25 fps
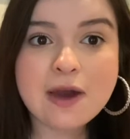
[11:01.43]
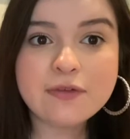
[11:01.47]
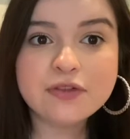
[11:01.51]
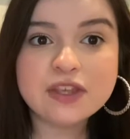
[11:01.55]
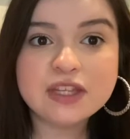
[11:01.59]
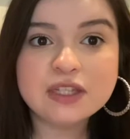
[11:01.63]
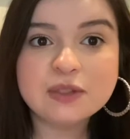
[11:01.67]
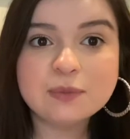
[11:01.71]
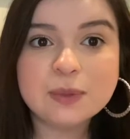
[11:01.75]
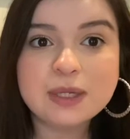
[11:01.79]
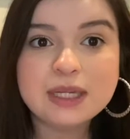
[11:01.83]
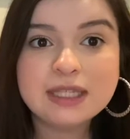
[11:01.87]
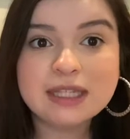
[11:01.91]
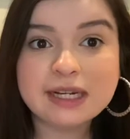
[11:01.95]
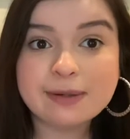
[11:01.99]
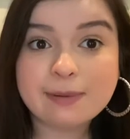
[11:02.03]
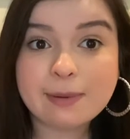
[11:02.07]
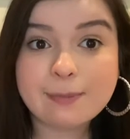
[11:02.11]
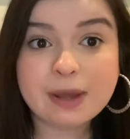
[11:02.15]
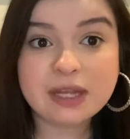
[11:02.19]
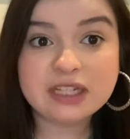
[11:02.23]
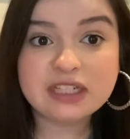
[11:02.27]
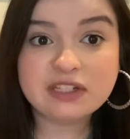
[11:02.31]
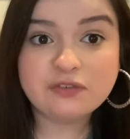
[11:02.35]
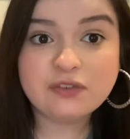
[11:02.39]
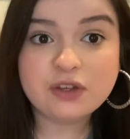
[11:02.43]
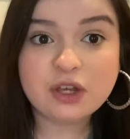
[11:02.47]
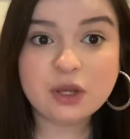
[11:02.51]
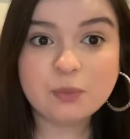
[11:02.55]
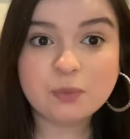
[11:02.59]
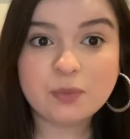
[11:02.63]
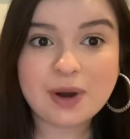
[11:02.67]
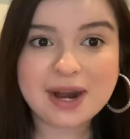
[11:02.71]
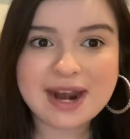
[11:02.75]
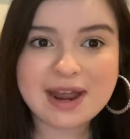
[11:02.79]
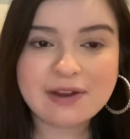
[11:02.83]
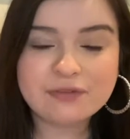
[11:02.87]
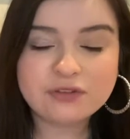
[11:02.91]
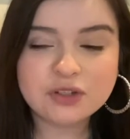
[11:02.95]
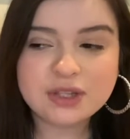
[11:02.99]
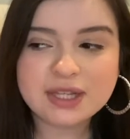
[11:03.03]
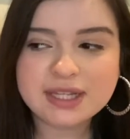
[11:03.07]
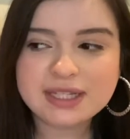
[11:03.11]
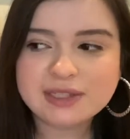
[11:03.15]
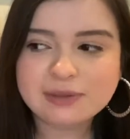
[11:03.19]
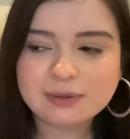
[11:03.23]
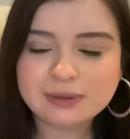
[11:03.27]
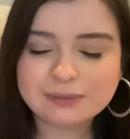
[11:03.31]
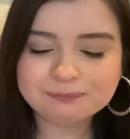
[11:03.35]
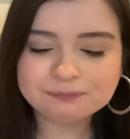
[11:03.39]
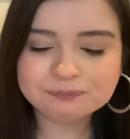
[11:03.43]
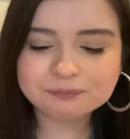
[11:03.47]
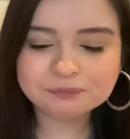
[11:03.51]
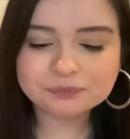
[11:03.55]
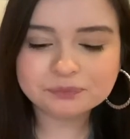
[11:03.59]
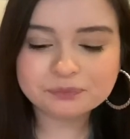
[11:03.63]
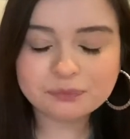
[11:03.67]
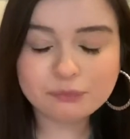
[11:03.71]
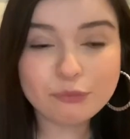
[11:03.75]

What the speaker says: this week that I'm about to film right after this one.